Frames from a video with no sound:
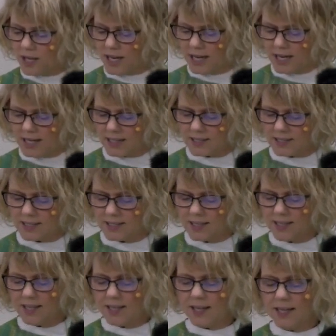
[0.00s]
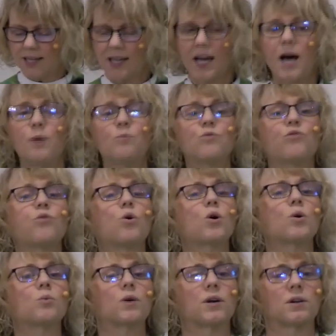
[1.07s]
hand, "Come
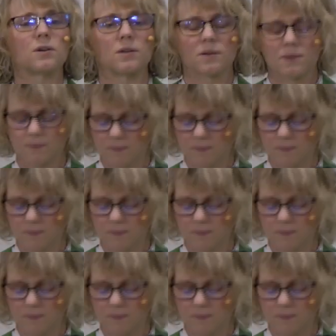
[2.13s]
forward."